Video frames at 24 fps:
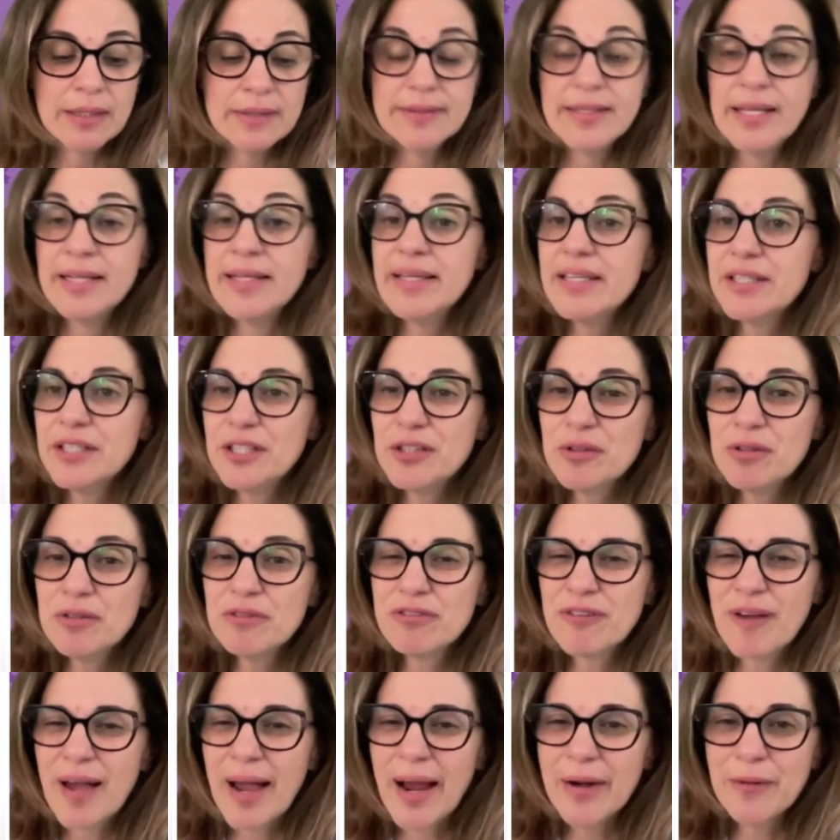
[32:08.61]
The NICU
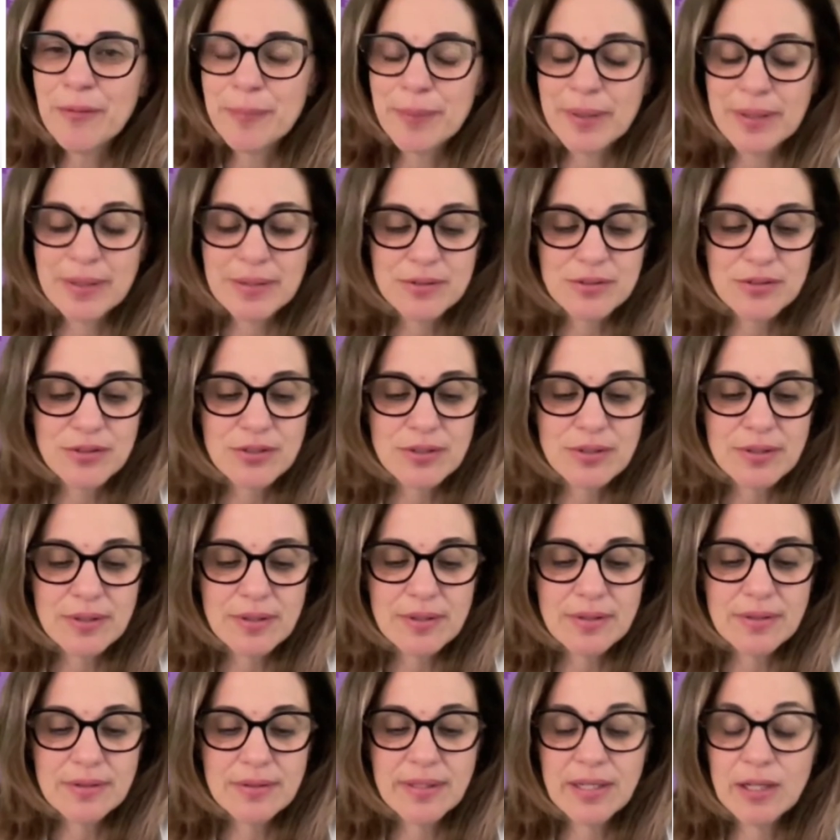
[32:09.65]
environment,
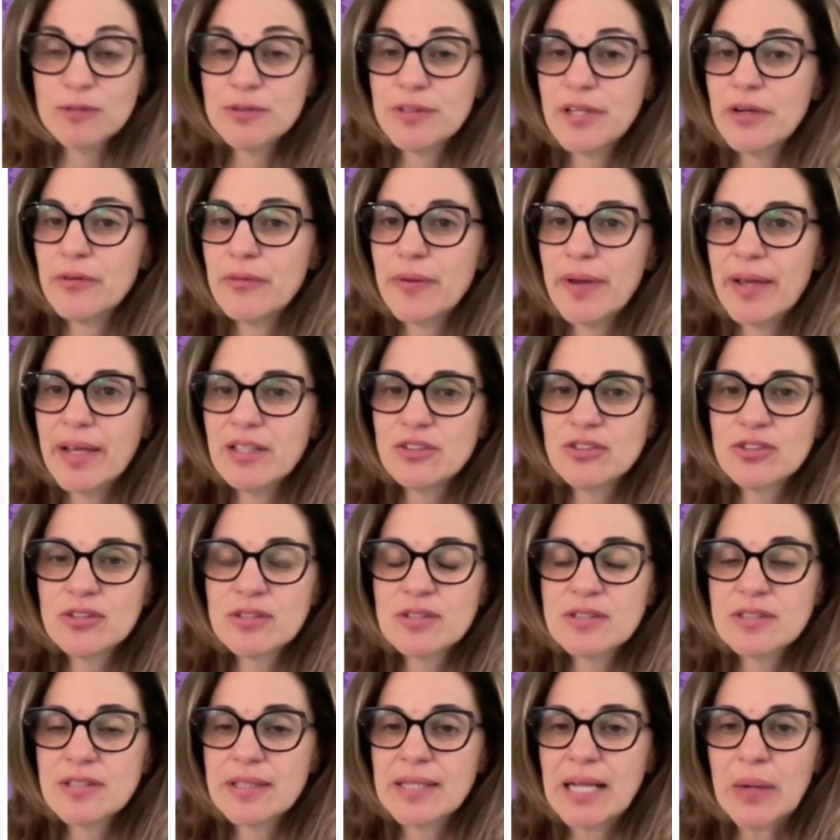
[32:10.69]
the
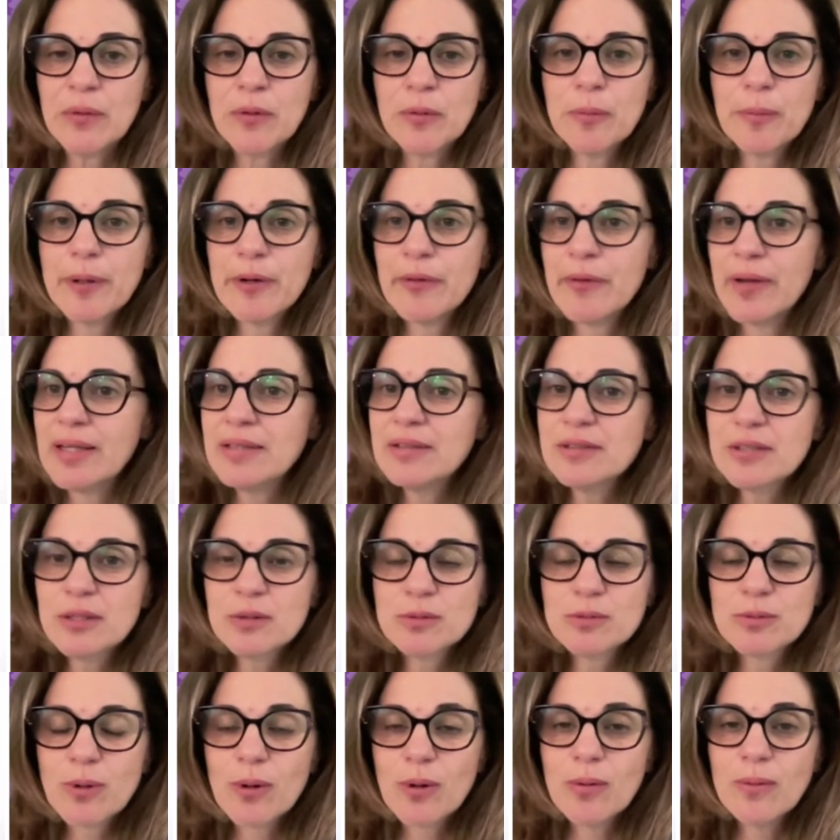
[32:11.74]
alterations in our
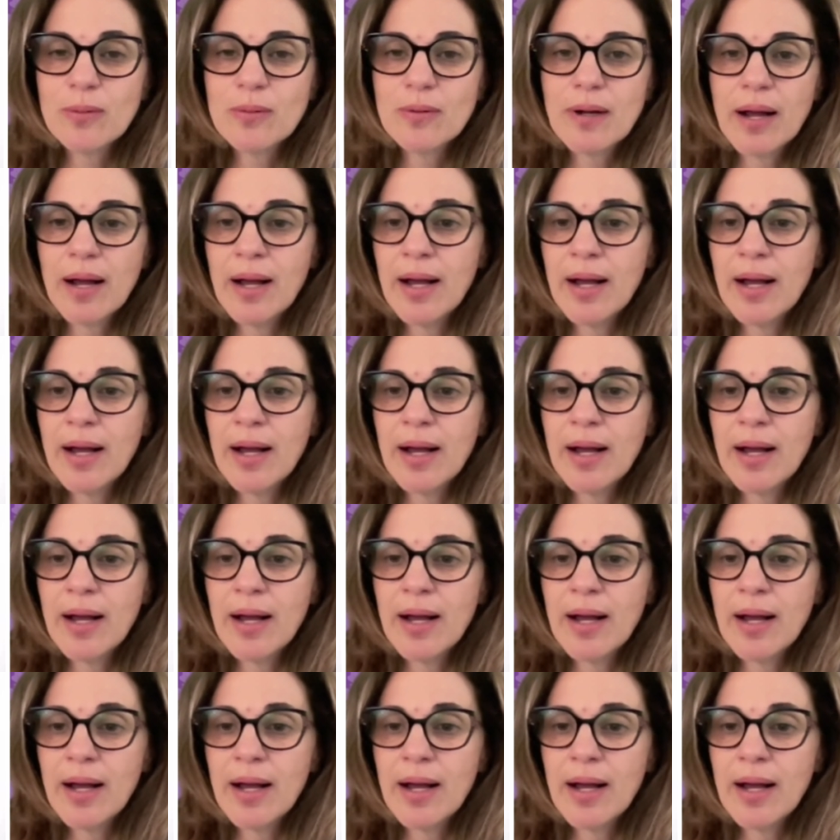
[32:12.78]
parental role.